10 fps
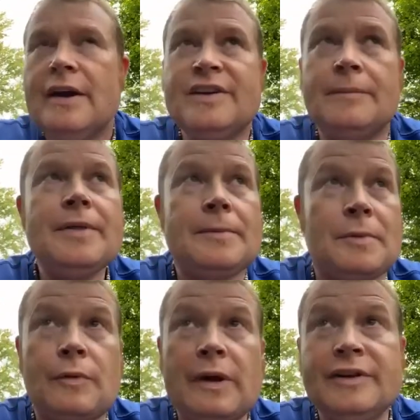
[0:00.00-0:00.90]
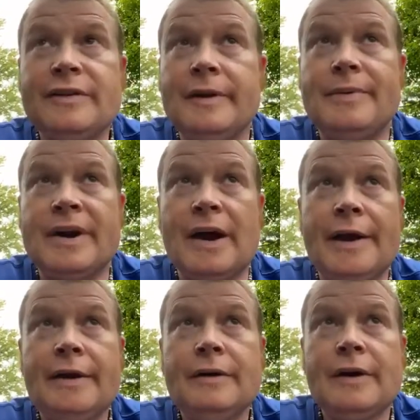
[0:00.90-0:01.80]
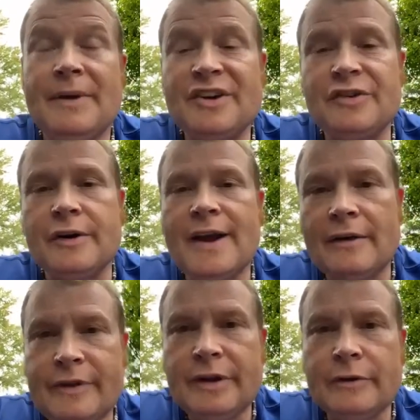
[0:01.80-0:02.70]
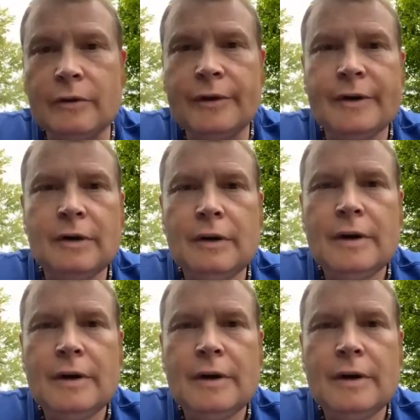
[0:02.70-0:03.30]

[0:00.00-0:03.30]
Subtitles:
Some of them are relatively benign. I mentioned caffeine earlier.